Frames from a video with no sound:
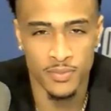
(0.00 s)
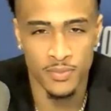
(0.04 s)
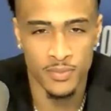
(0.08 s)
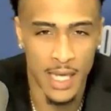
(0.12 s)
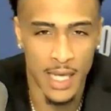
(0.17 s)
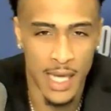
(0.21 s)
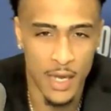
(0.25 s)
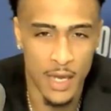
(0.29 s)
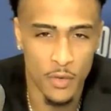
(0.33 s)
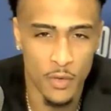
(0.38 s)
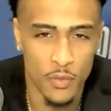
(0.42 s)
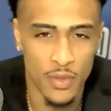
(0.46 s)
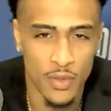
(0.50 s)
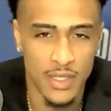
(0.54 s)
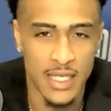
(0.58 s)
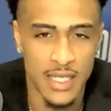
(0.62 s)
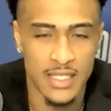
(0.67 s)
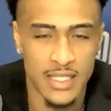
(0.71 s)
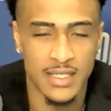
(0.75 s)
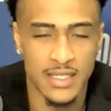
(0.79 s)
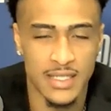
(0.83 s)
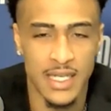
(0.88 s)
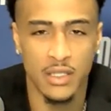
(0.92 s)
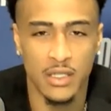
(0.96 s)
wouldn't
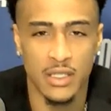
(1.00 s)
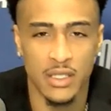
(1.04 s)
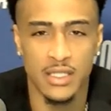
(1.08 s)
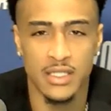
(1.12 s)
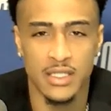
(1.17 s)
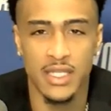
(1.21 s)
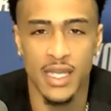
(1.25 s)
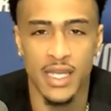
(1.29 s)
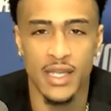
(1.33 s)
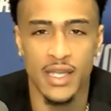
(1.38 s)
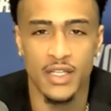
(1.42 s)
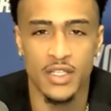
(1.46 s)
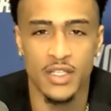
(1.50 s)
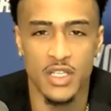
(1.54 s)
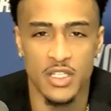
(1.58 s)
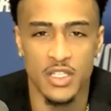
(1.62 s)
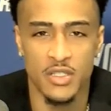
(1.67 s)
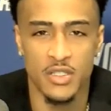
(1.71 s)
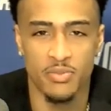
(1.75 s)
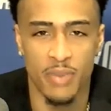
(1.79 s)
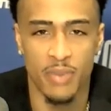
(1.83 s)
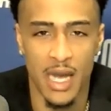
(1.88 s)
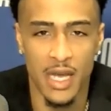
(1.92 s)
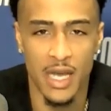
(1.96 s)
necessarily say it's
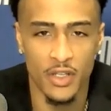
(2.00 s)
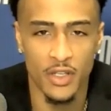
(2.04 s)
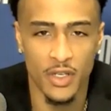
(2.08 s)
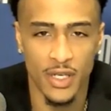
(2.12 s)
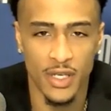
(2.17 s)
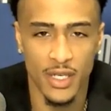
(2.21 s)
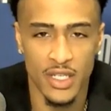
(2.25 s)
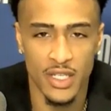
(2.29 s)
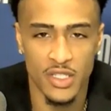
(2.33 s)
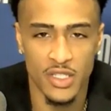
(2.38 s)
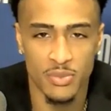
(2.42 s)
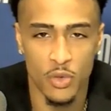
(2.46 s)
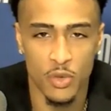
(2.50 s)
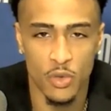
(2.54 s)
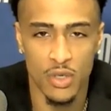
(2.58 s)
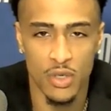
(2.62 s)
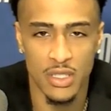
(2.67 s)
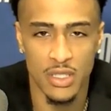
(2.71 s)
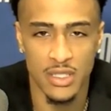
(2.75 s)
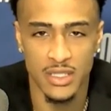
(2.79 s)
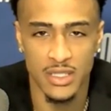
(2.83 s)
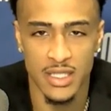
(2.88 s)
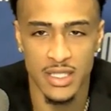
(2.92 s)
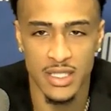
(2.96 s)
bothering us more
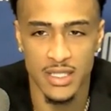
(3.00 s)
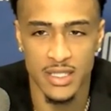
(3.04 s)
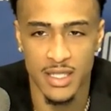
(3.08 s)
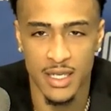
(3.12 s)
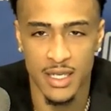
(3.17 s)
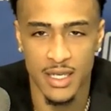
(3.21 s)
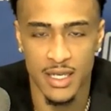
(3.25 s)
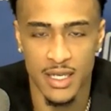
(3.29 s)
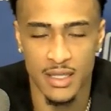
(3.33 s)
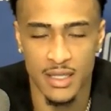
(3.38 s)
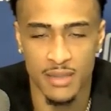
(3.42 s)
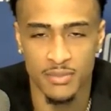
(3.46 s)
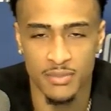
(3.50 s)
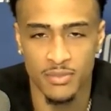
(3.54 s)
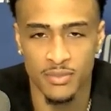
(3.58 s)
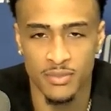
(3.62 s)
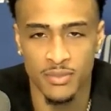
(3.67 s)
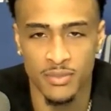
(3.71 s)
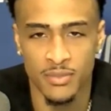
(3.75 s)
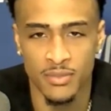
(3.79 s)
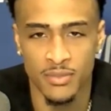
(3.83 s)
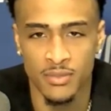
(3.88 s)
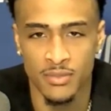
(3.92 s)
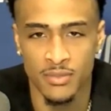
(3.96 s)
as it's,
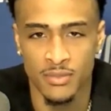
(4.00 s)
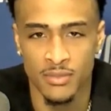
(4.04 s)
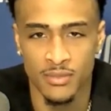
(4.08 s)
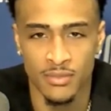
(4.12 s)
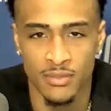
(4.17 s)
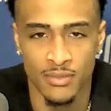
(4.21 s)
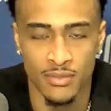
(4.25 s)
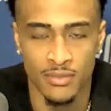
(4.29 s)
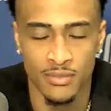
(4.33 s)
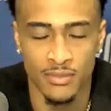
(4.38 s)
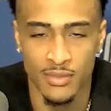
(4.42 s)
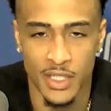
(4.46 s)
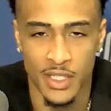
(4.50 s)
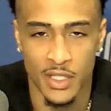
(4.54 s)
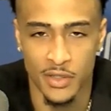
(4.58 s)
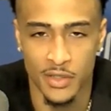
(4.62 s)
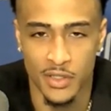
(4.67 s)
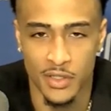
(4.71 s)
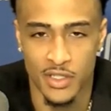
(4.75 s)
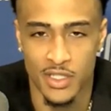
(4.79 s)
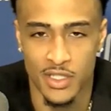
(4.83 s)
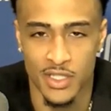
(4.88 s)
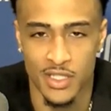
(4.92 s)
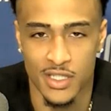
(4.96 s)
you know,
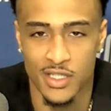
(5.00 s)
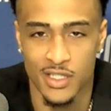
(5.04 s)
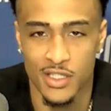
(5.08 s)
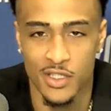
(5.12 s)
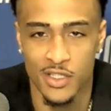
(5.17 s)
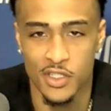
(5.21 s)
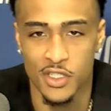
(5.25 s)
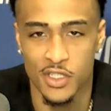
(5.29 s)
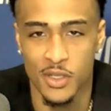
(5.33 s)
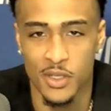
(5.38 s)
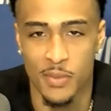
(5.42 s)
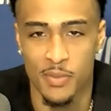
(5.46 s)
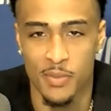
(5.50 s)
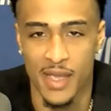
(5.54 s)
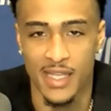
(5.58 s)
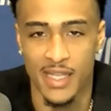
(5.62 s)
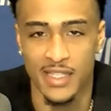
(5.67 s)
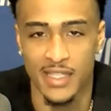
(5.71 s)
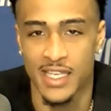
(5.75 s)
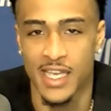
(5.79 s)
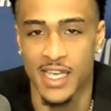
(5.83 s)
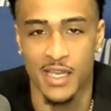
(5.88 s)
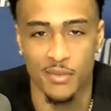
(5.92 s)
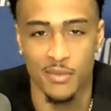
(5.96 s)
there's just a big
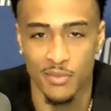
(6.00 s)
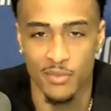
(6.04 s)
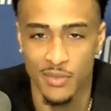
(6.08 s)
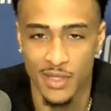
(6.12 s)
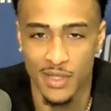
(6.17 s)
team.